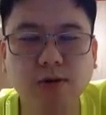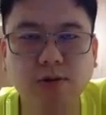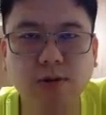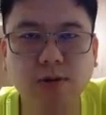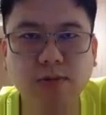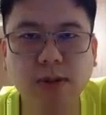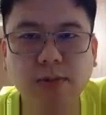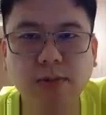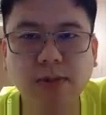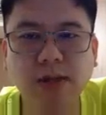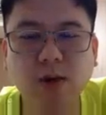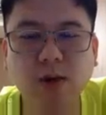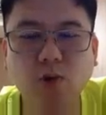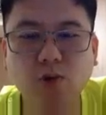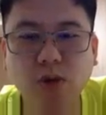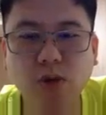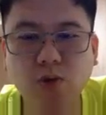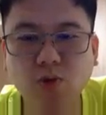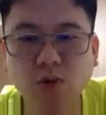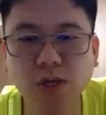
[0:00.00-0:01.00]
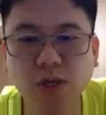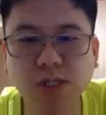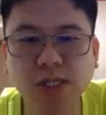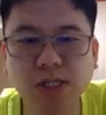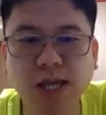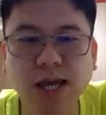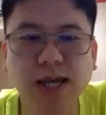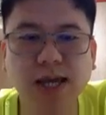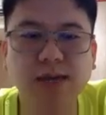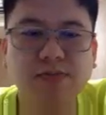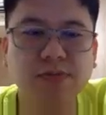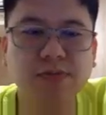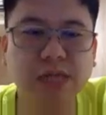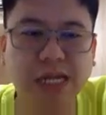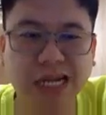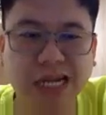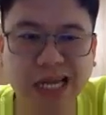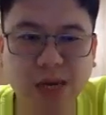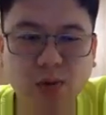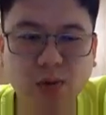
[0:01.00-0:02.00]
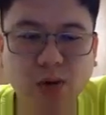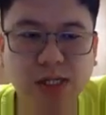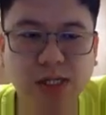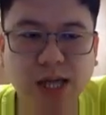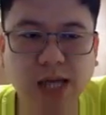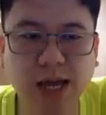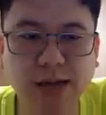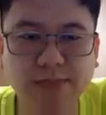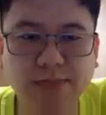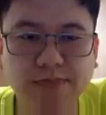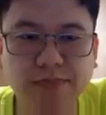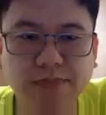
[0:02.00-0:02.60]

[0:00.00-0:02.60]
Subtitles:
Remember the windward side, the leeward side.